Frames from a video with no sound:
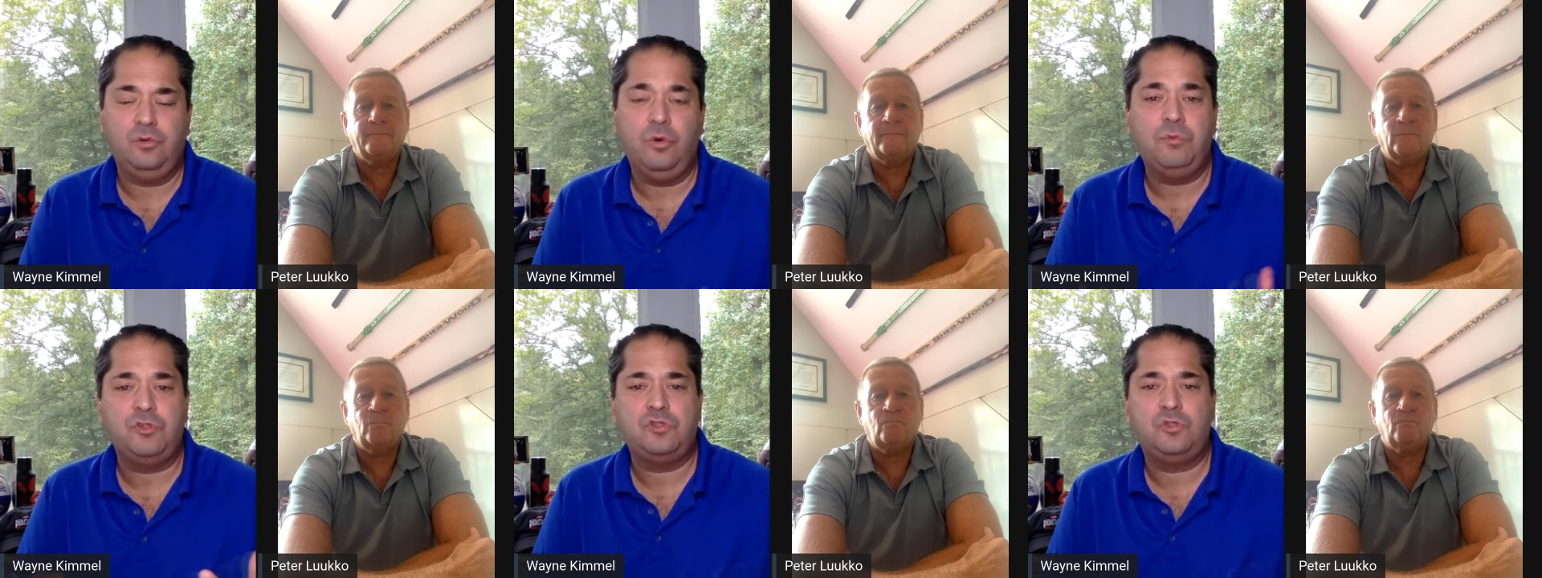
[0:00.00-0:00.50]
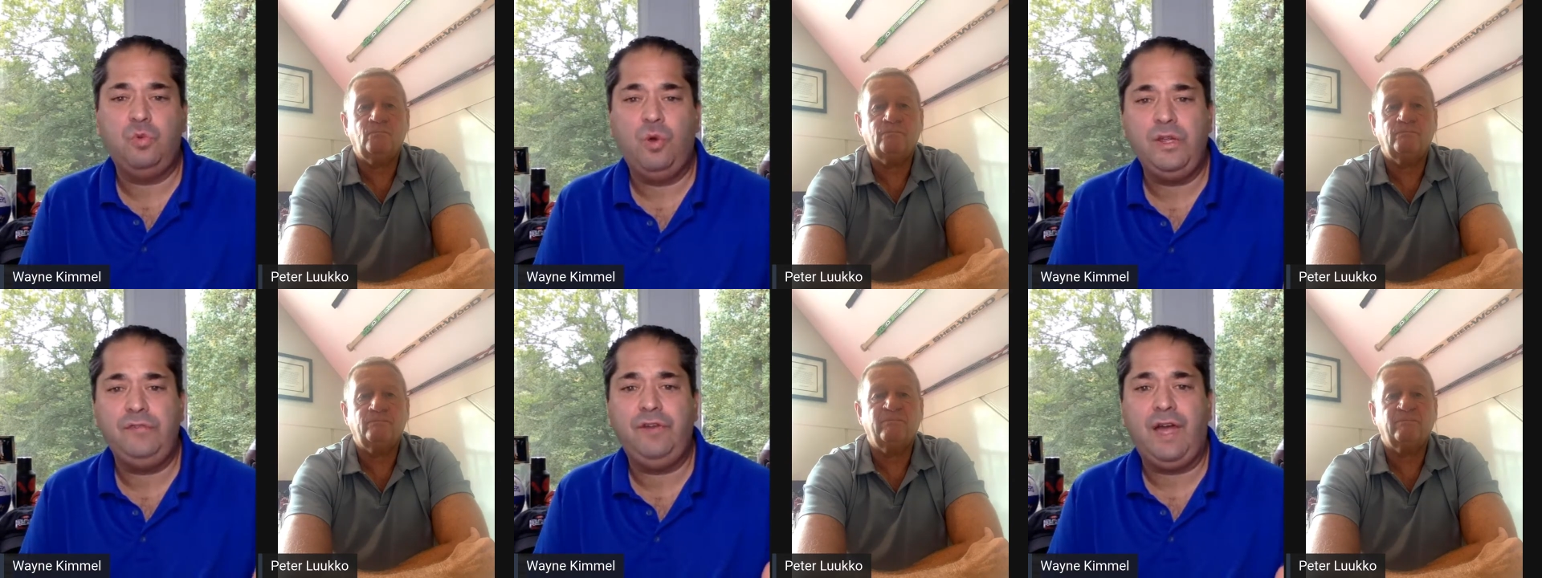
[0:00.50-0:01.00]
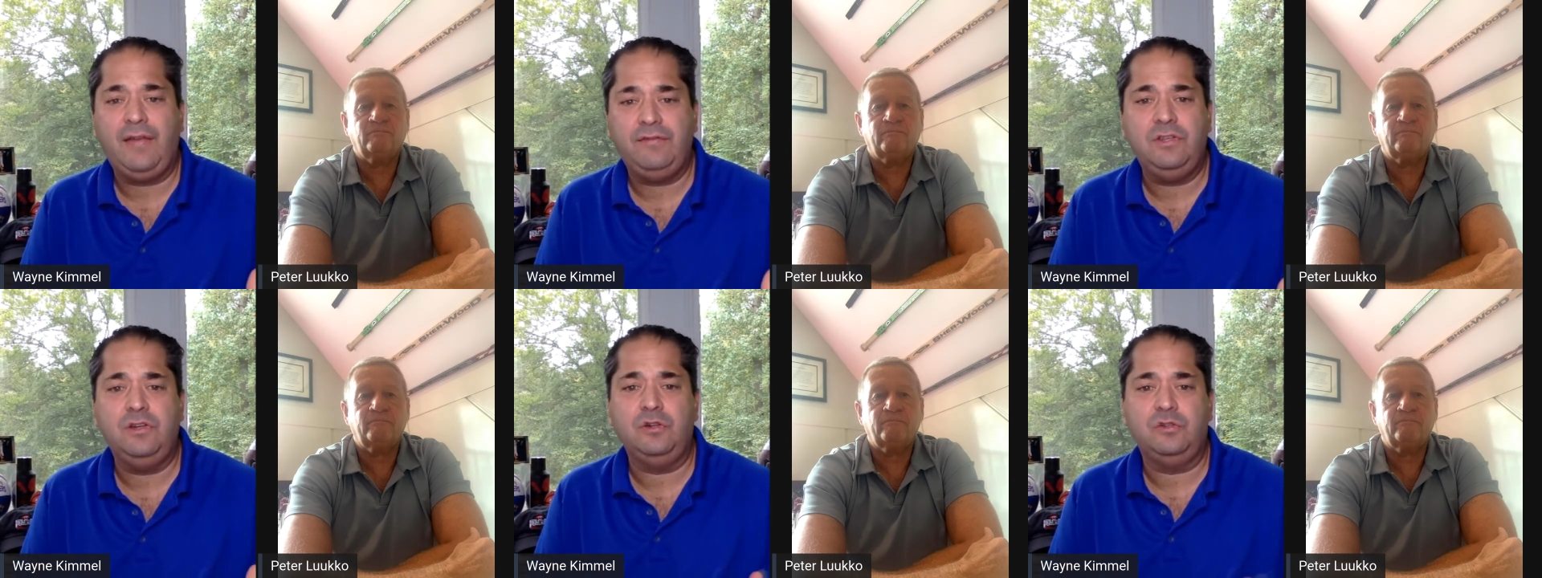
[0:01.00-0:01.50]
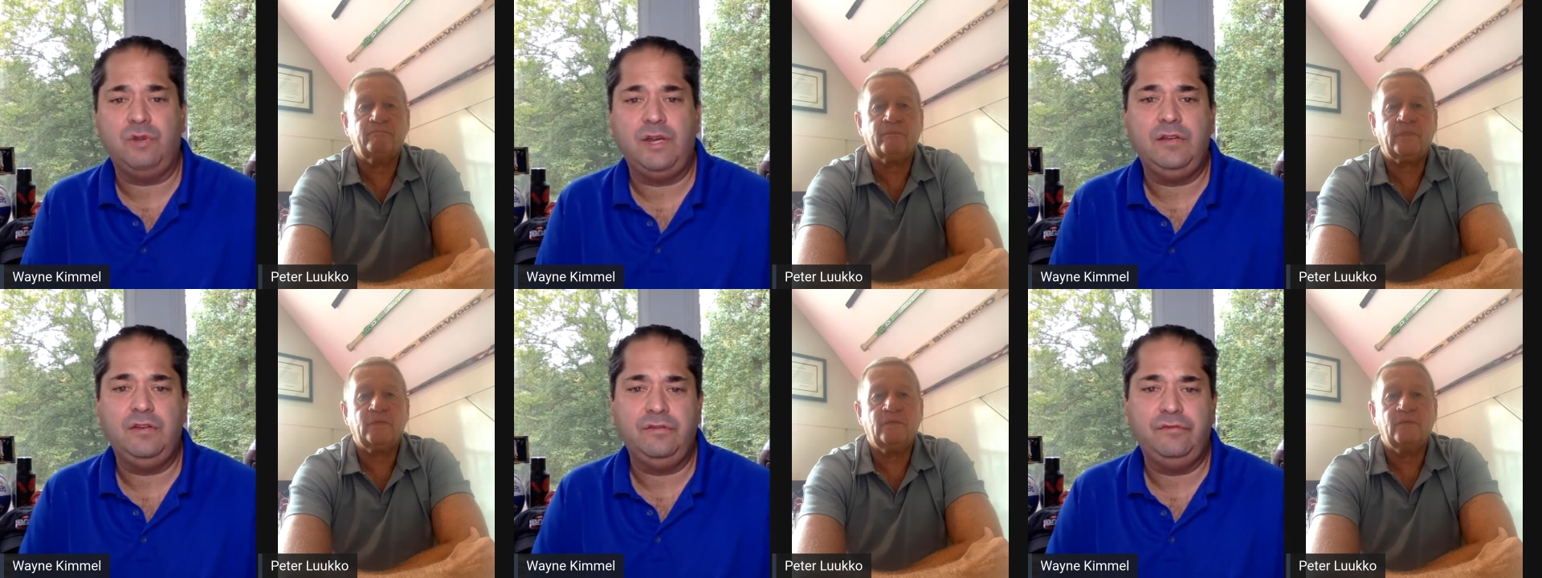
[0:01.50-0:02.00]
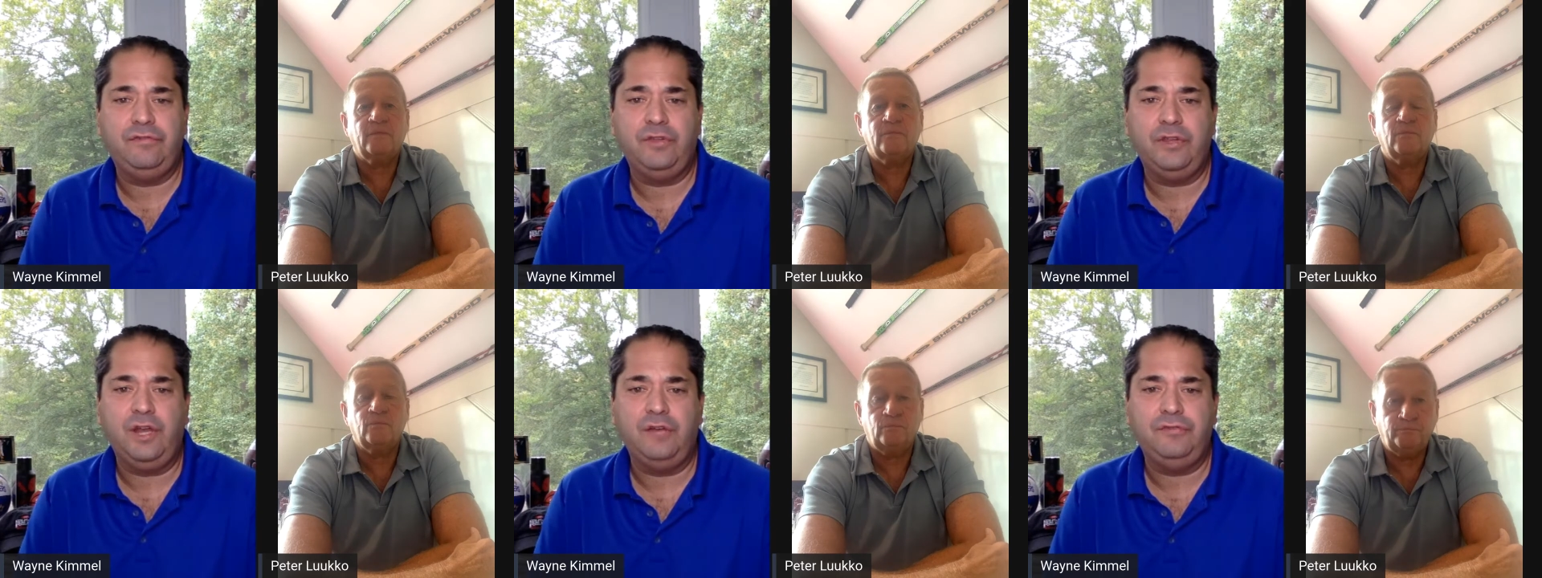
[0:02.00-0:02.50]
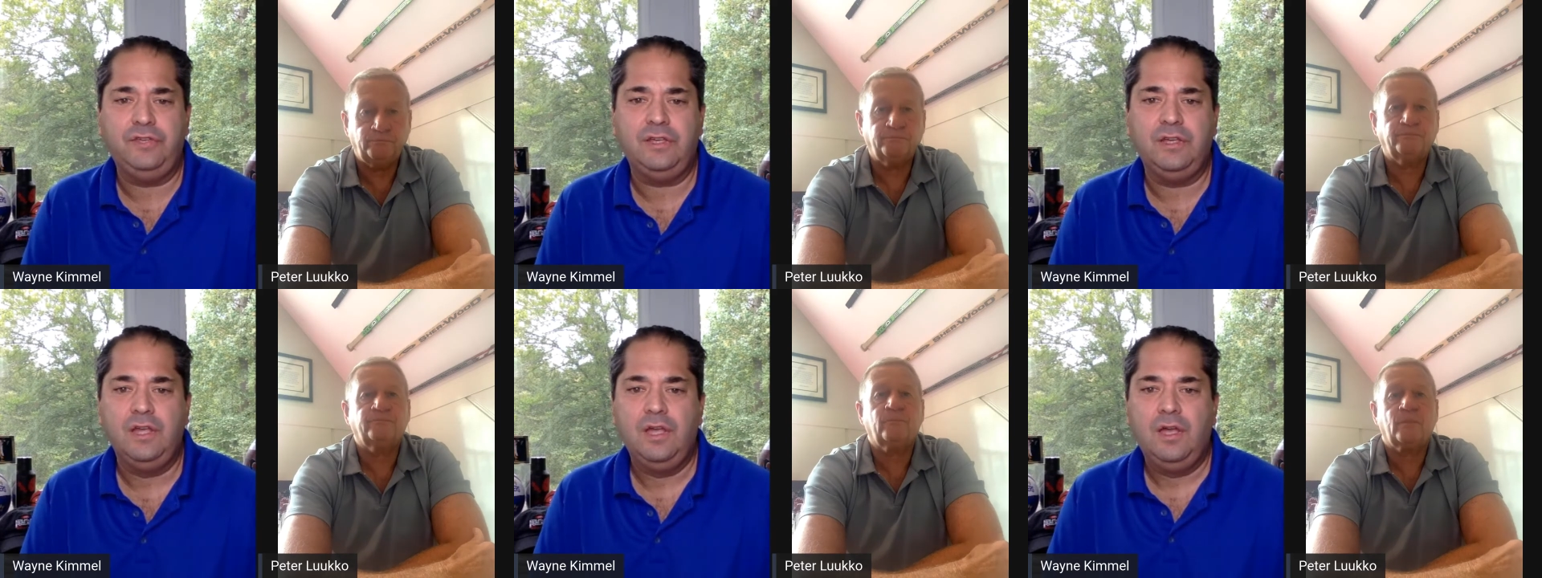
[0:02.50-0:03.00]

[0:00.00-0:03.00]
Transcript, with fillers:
Speaker 1: almost 25 years right in, in Philadelphia,